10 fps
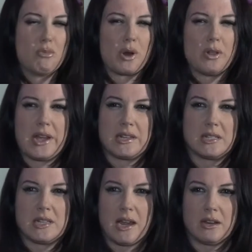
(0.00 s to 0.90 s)
more like
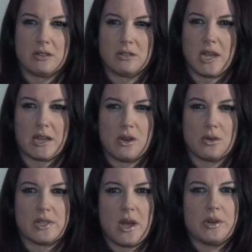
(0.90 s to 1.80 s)
techno
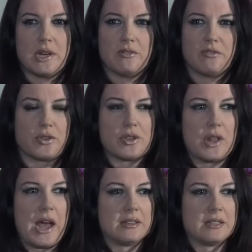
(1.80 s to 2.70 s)
sounding for the
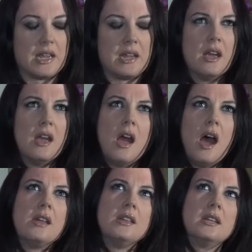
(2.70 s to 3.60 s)
last like,
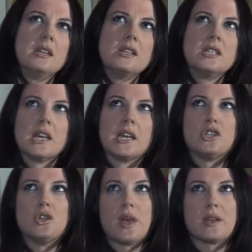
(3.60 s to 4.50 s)
I think into like
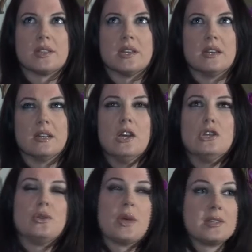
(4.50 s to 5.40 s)

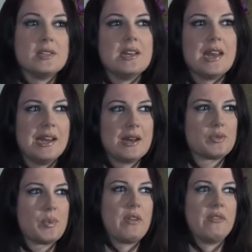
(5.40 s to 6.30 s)
2008 I
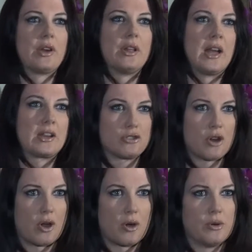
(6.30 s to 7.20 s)
was playing very
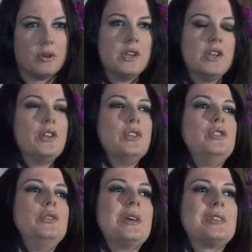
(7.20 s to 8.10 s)
electro.
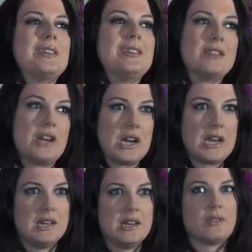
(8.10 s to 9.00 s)

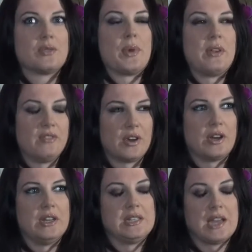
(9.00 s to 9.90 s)
2009 I was playing
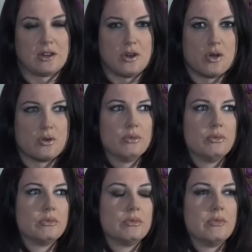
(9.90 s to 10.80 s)
very techno
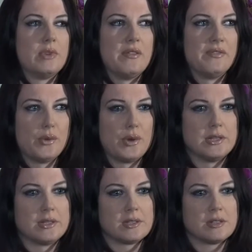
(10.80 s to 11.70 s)

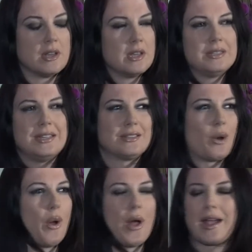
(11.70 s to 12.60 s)
influenced. See,
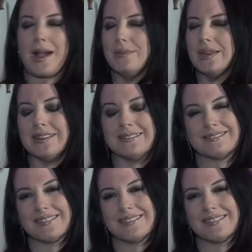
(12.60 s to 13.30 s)
so like, I mean,